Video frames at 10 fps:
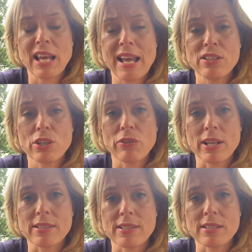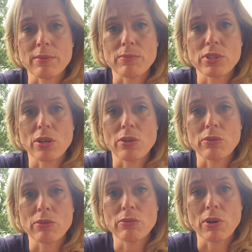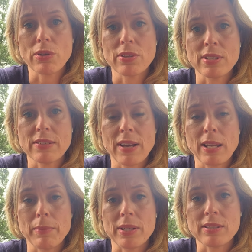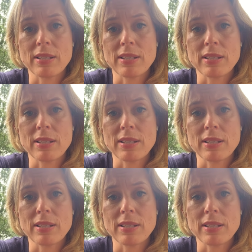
endocrine system, so growth and development,